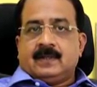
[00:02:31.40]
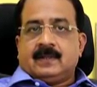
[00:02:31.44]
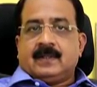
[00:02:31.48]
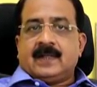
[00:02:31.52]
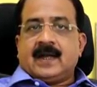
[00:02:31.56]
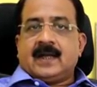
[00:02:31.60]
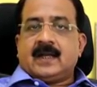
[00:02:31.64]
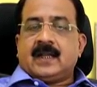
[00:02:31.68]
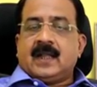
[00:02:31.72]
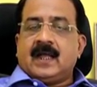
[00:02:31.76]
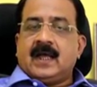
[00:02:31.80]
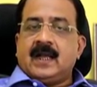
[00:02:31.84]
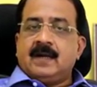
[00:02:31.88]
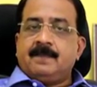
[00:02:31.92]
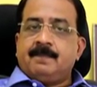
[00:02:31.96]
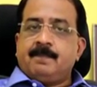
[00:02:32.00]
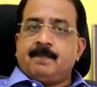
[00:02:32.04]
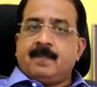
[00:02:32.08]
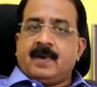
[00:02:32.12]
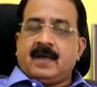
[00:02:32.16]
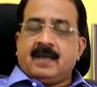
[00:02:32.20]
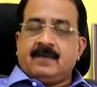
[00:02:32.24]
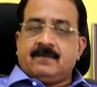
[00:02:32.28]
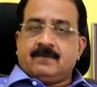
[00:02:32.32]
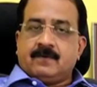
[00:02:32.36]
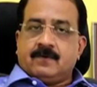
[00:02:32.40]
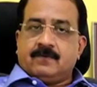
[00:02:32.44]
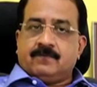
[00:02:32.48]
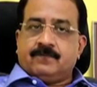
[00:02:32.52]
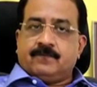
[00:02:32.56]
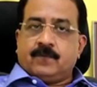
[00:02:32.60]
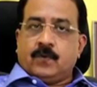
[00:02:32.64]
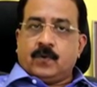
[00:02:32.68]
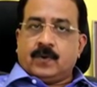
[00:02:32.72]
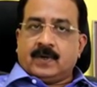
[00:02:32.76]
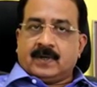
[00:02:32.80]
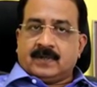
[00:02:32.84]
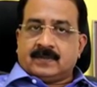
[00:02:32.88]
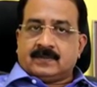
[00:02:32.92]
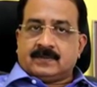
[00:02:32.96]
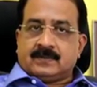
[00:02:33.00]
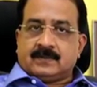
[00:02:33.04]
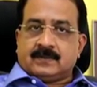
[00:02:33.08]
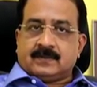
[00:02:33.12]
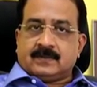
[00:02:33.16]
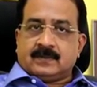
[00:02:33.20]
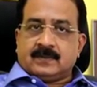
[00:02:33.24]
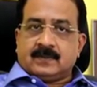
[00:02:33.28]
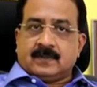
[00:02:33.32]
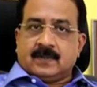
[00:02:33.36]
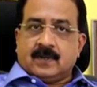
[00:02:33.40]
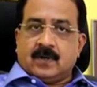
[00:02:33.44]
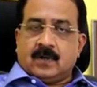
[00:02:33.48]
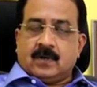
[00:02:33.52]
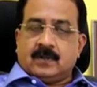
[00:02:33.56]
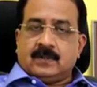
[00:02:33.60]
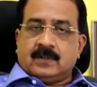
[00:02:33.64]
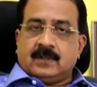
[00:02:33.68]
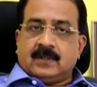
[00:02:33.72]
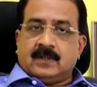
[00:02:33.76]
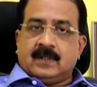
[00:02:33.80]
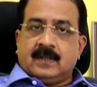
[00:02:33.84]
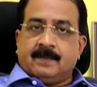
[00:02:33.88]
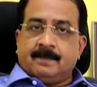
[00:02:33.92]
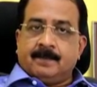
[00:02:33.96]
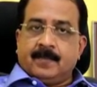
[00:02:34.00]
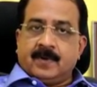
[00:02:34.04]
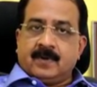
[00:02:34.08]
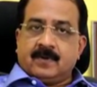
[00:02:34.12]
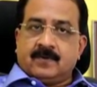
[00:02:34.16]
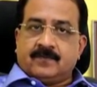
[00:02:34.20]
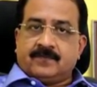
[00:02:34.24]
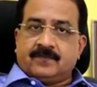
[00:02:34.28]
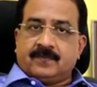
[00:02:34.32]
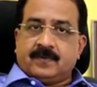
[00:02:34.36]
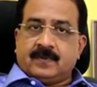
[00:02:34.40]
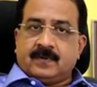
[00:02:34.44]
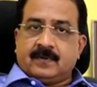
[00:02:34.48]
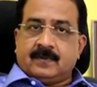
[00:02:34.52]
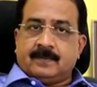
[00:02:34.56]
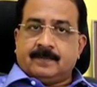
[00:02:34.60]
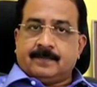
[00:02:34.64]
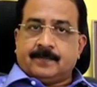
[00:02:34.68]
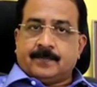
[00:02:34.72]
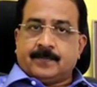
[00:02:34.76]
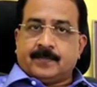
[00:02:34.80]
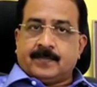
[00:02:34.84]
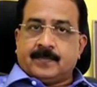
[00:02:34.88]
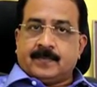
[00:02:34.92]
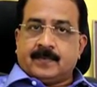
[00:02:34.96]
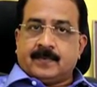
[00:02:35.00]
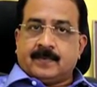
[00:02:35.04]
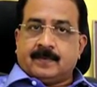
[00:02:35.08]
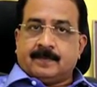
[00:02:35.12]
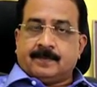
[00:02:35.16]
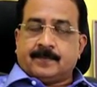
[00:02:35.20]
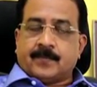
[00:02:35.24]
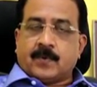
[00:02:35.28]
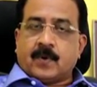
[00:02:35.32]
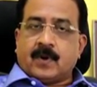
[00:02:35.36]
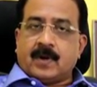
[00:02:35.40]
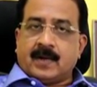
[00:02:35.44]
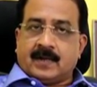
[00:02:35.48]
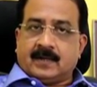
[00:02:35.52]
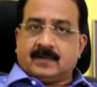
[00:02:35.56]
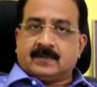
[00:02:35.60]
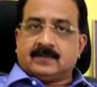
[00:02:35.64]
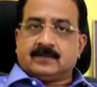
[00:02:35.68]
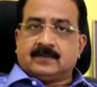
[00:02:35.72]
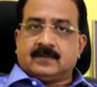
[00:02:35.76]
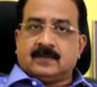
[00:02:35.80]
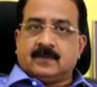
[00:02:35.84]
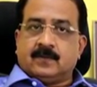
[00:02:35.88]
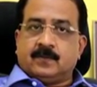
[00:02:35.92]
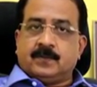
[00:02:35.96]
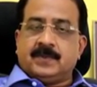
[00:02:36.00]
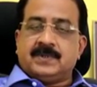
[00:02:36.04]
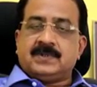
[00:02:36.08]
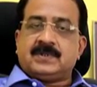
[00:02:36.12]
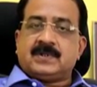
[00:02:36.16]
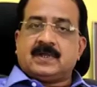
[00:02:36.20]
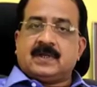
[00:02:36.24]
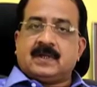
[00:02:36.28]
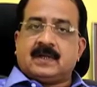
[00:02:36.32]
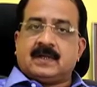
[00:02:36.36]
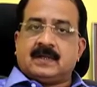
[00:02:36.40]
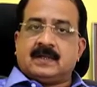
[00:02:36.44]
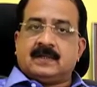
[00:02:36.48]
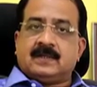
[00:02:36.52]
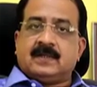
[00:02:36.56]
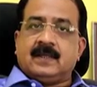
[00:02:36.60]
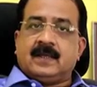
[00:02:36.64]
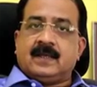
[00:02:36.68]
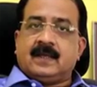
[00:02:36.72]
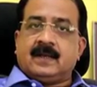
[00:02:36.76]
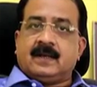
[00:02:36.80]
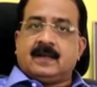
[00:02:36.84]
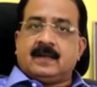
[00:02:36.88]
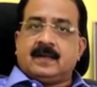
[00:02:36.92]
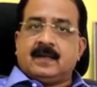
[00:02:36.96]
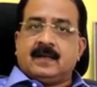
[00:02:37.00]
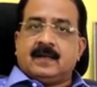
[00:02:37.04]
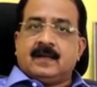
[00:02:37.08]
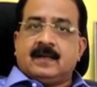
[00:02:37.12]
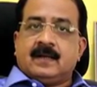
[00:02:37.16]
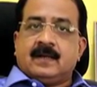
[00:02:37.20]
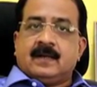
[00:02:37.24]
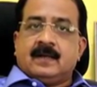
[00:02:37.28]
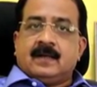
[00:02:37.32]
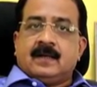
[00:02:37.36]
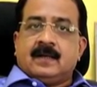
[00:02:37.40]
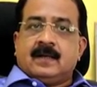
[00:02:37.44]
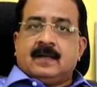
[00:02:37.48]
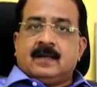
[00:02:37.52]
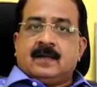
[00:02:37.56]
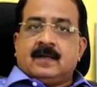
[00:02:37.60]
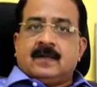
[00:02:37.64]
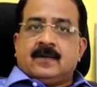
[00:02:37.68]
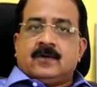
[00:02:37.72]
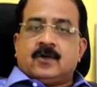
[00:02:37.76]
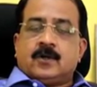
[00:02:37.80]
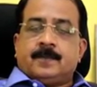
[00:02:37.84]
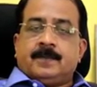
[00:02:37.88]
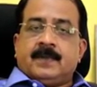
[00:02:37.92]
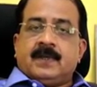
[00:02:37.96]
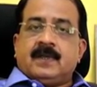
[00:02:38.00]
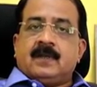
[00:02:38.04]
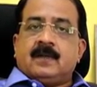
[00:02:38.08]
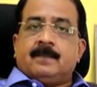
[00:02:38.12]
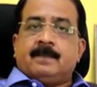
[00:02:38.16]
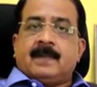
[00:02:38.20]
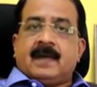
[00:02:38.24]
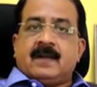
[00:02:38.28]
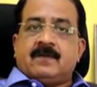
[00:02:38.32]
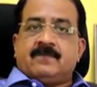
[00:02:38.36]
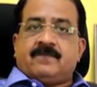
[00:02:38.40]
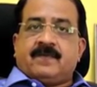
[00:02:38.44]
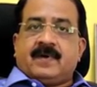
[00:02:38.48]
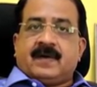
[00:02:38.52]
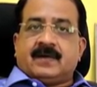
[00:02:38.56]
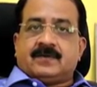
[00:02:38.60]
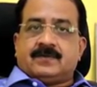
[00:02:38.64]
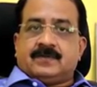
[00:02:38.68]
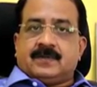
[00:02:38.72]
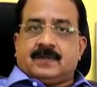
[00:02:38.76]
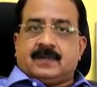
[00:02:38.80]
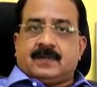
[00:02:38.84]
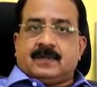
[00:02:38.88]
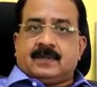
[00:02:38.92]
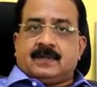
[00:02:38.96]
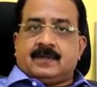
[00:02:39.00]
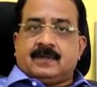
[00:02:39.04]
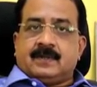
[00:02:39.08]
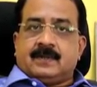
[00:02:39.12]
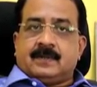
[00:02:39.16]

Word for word: that helped my focus on a number of products which are there to be manufactured.